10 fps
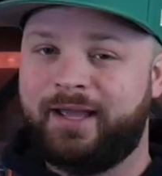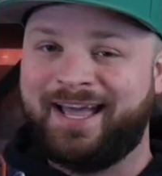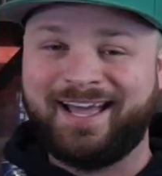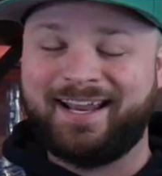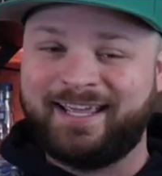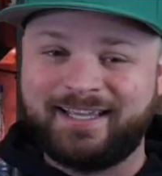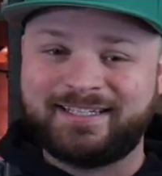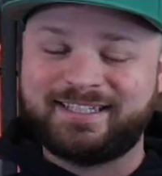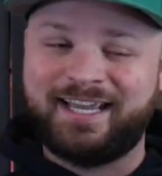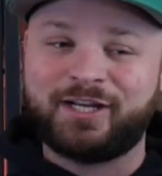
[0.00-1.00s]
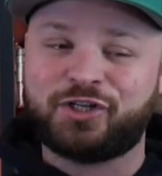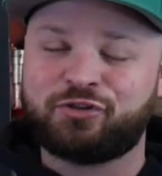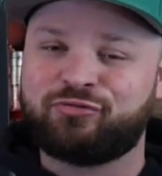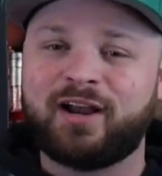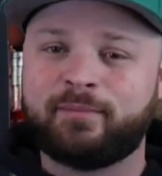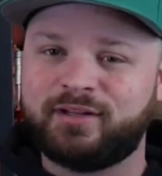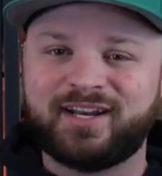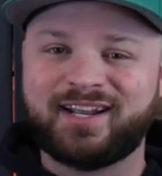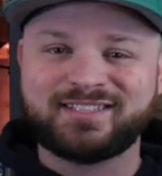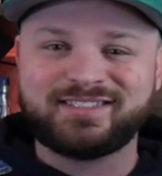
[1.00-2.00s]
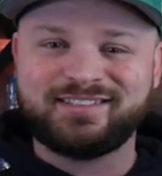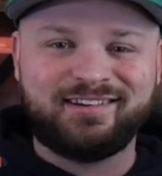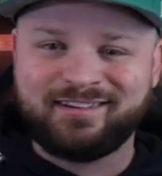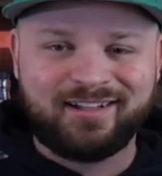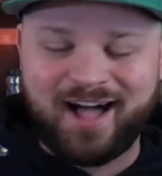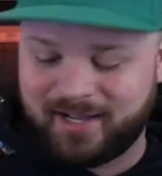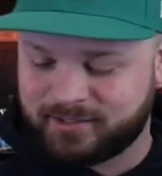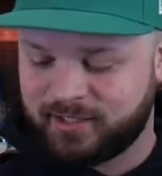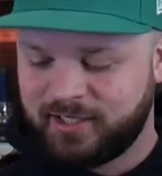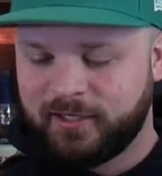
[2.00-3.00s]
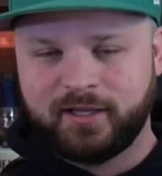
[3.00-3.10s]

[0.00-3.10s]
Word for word: that is incredibleness in the glass.